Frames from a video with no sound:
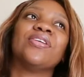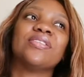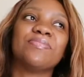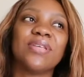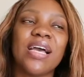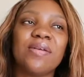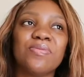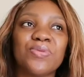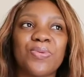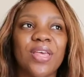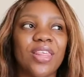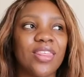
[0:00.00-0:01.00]
sometimes
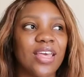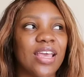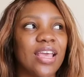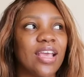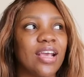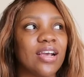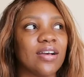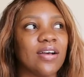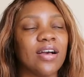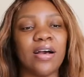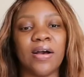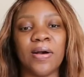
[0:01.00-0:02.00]
we think,
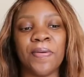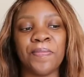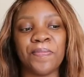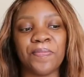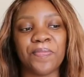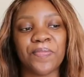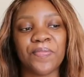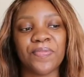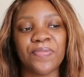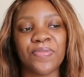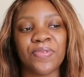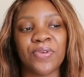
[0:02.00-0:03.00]

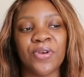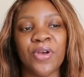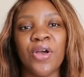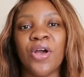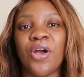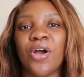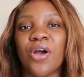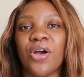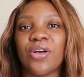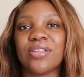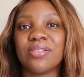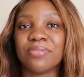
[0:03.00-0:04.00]

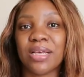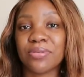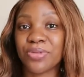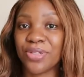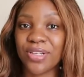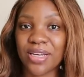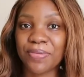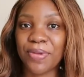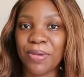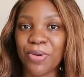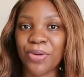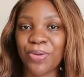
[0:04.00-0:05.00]
sometimes we look at
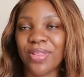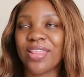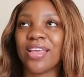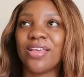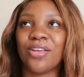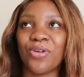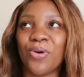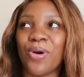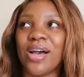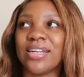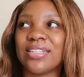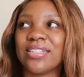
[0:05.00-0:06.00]
people and we think, you know
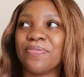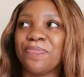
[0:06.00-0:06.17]
what,